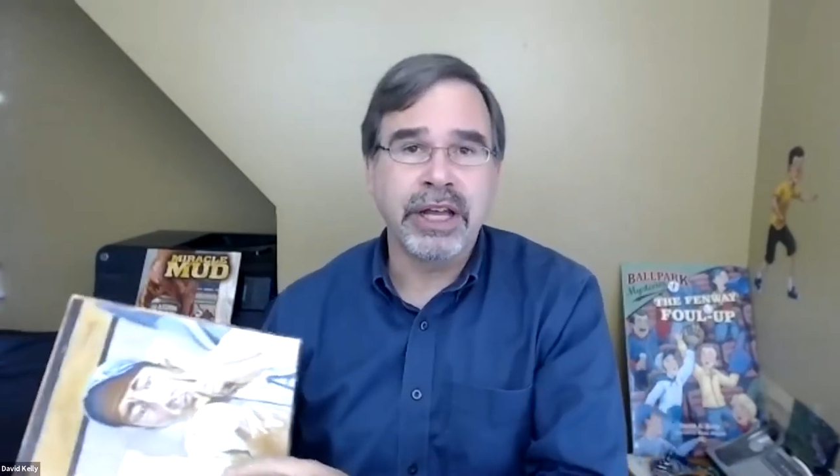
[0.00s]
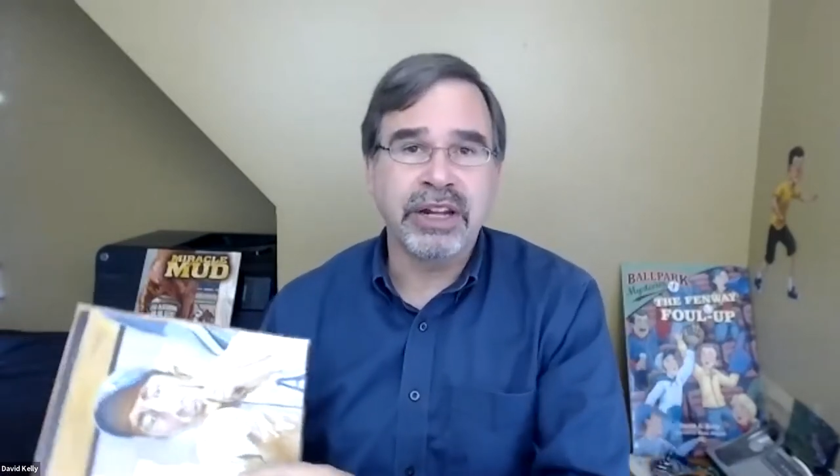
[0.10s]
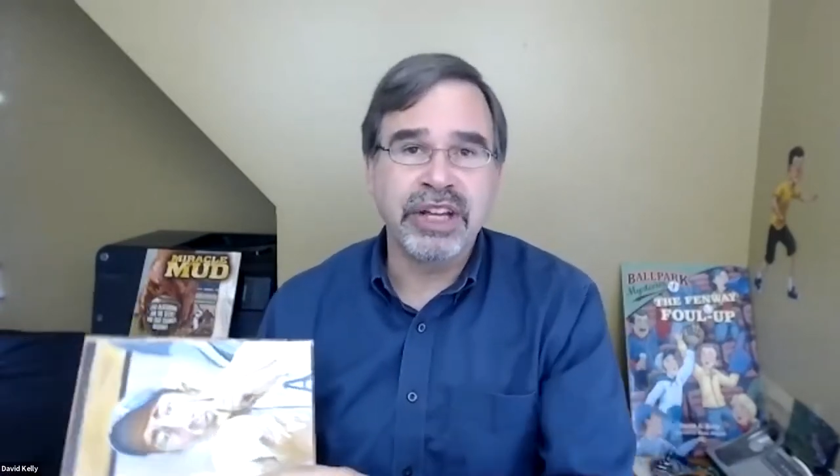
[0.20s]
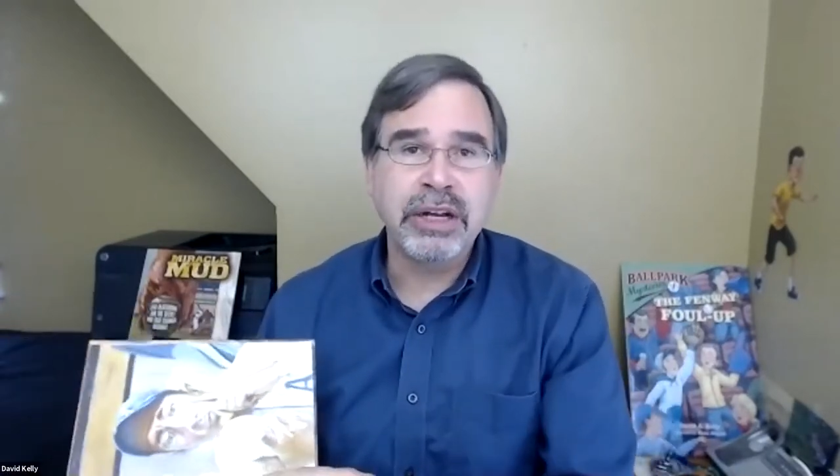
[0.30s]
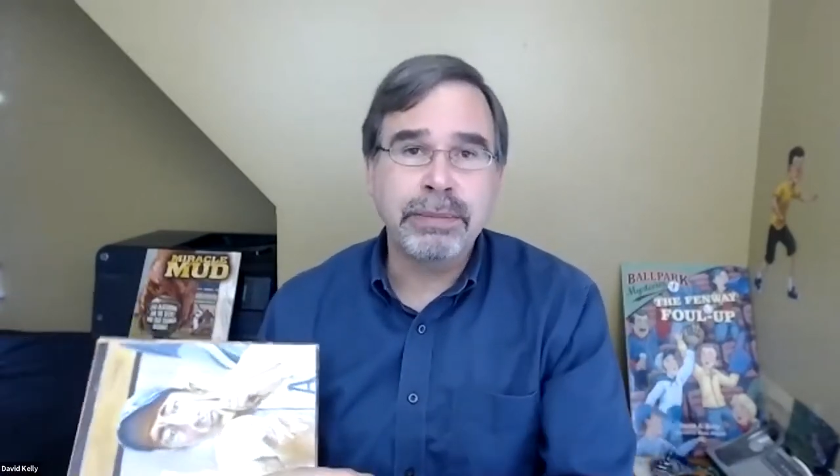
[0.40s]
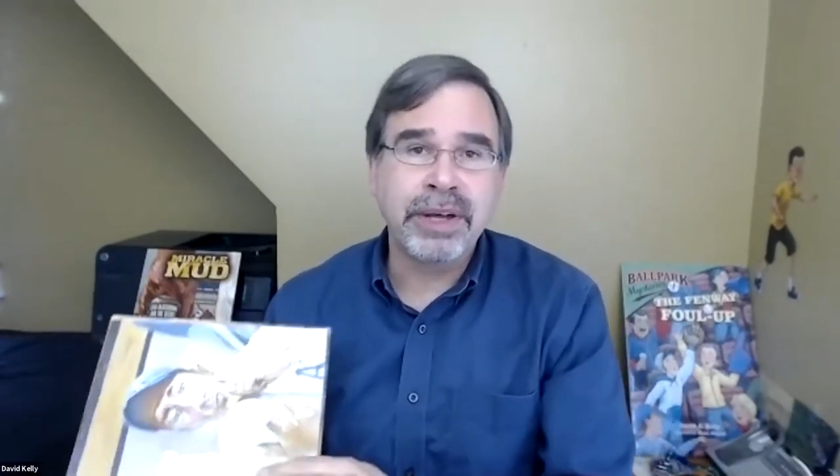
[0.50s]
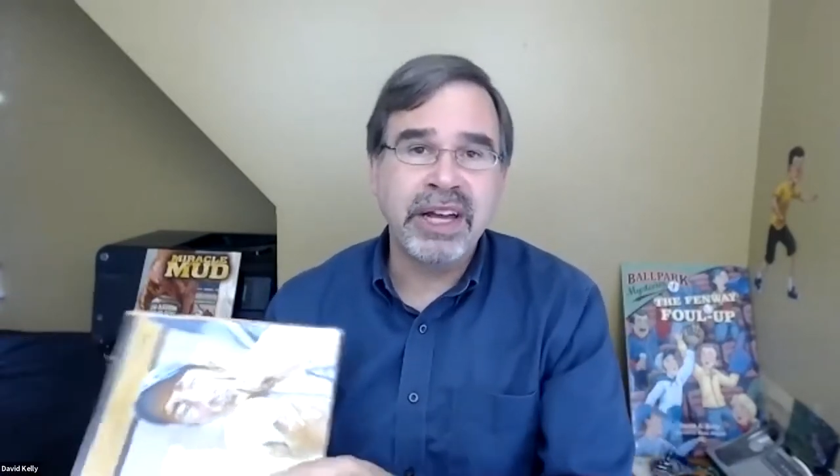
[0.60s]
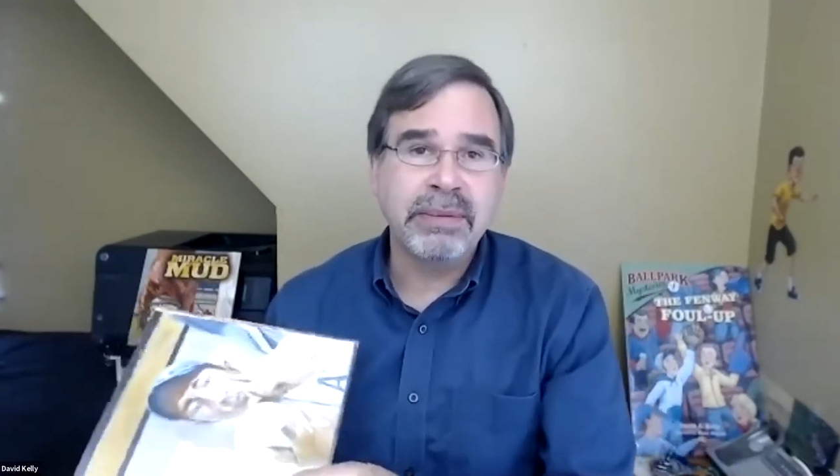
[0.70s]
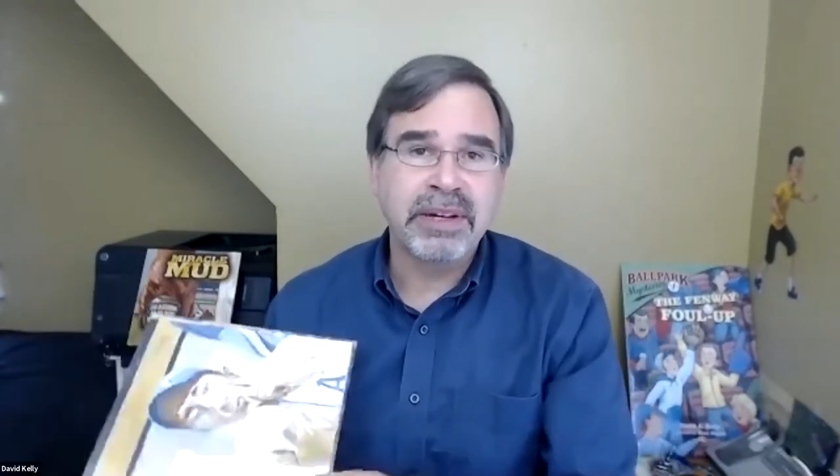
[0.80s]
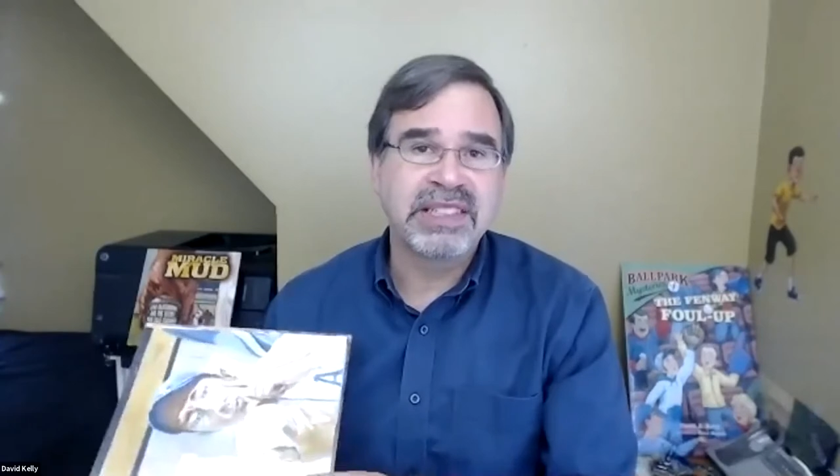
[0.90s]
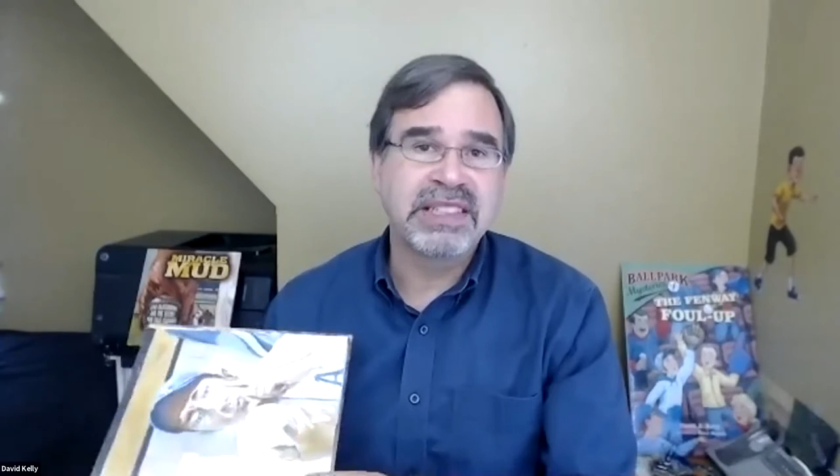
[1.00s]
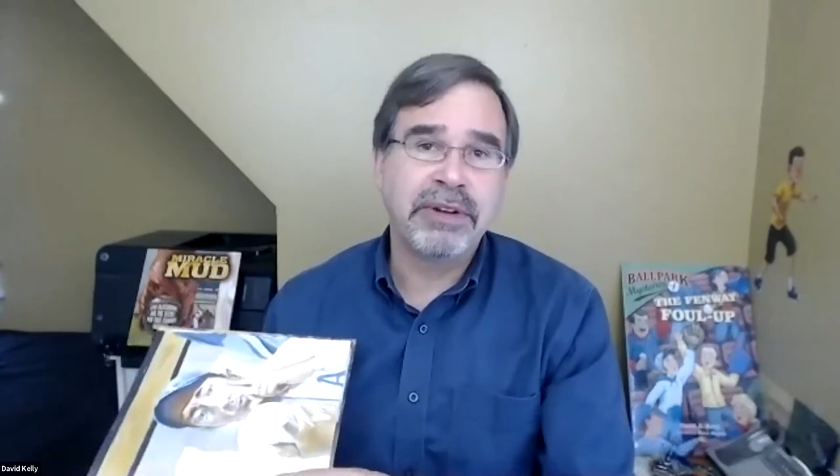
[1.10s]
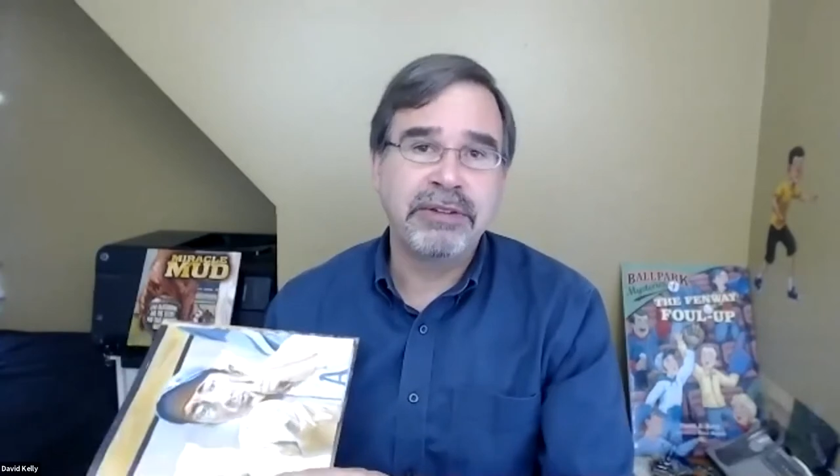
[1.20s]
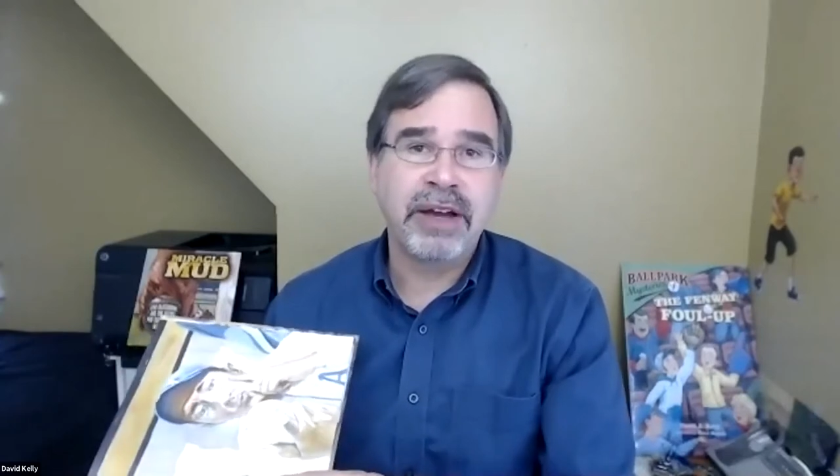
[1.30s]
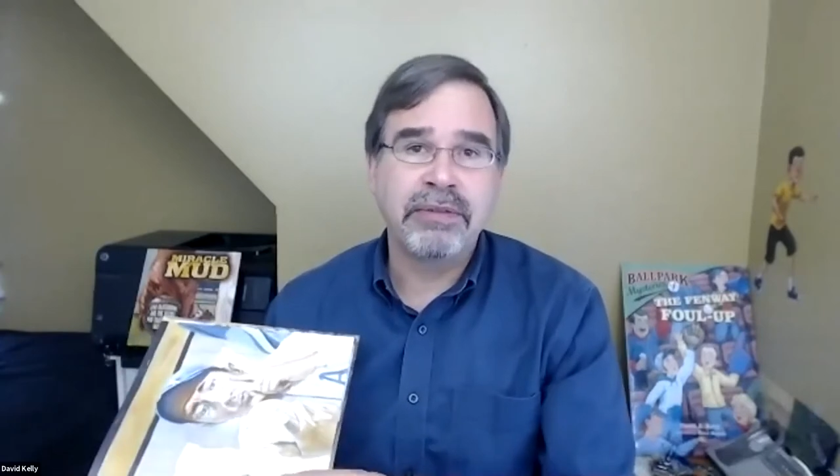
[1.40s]
And Lena played about
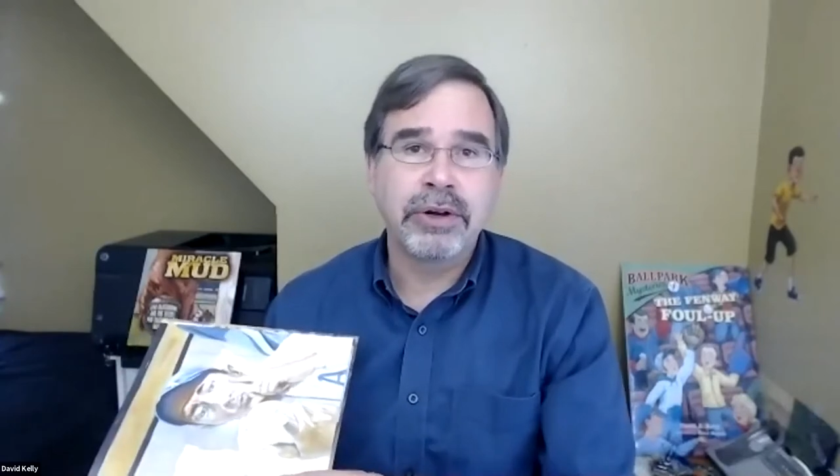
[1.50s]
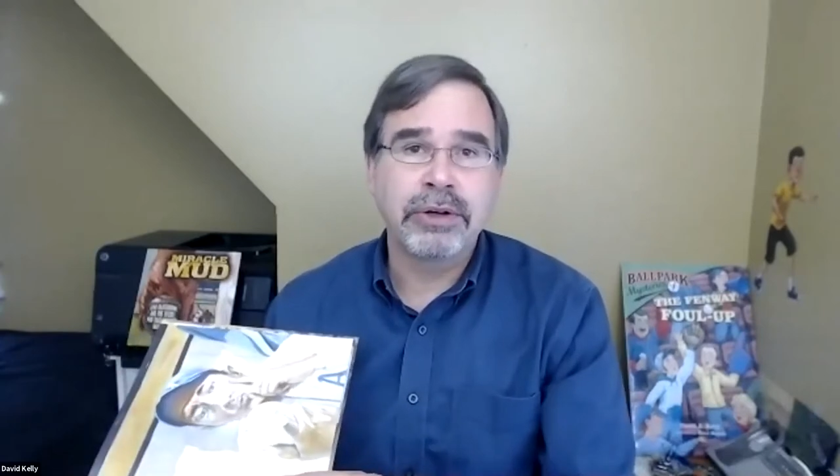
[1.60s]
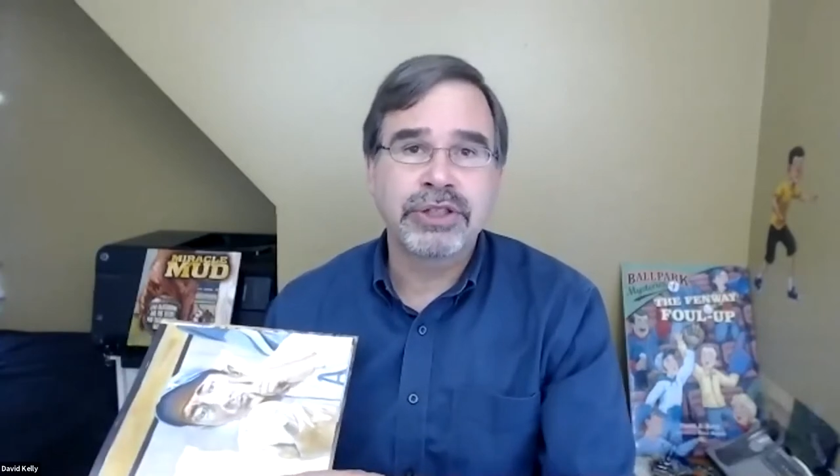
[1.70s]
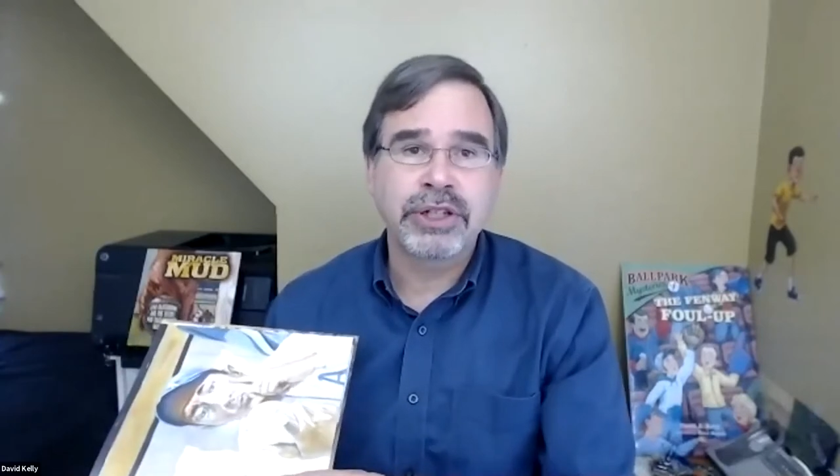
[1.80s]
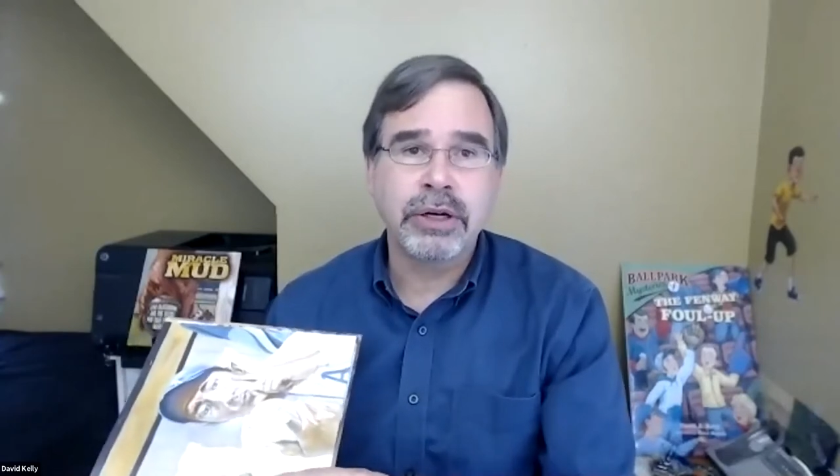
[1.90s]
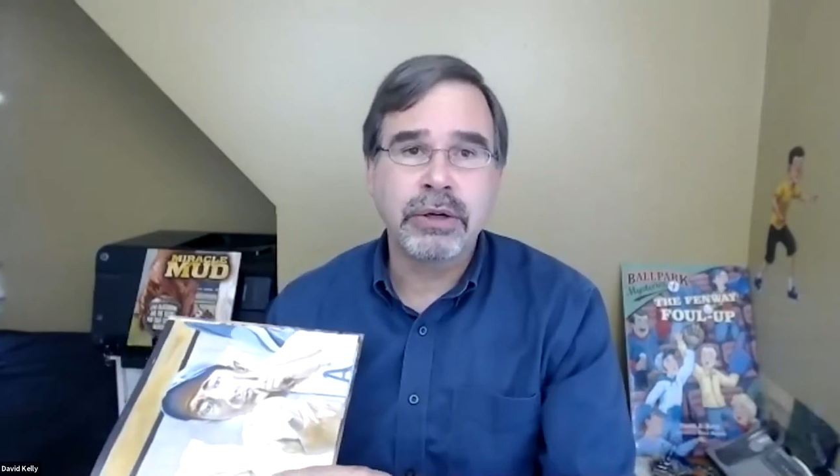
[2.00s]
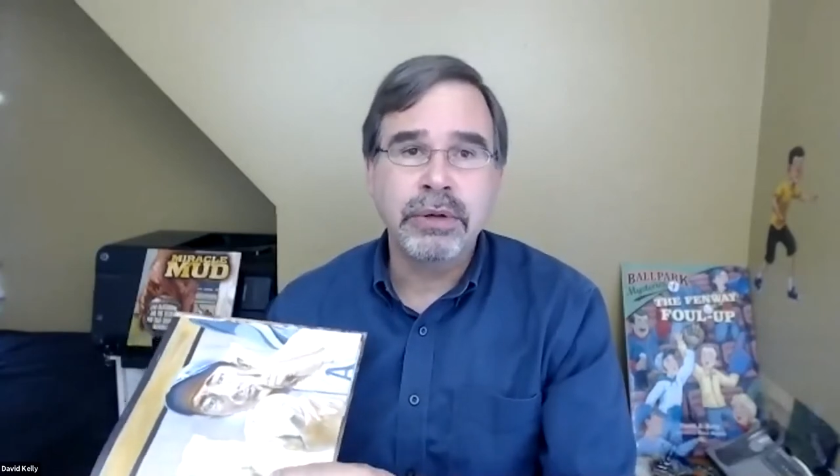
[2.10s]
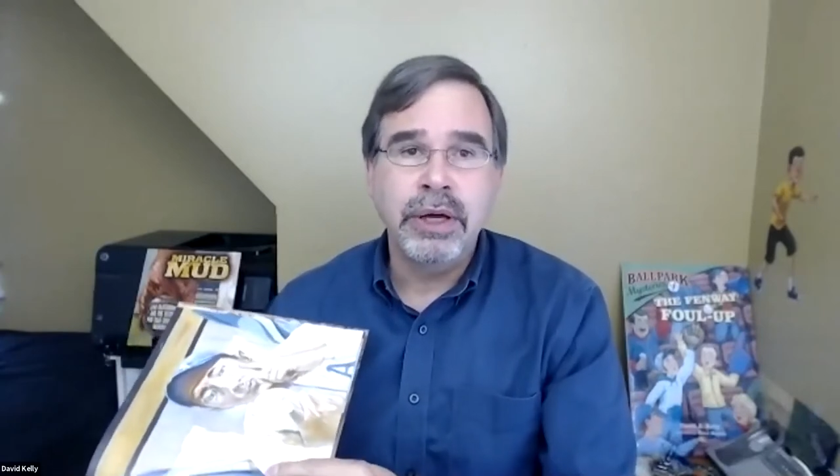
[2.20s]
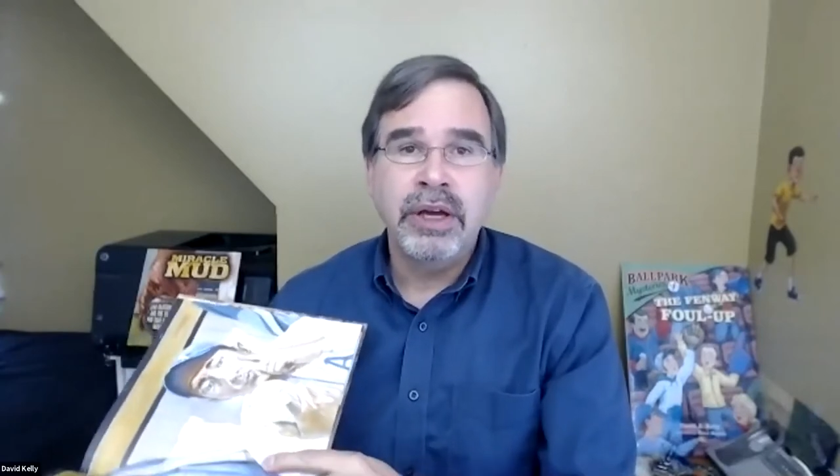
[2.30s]
75 years ago,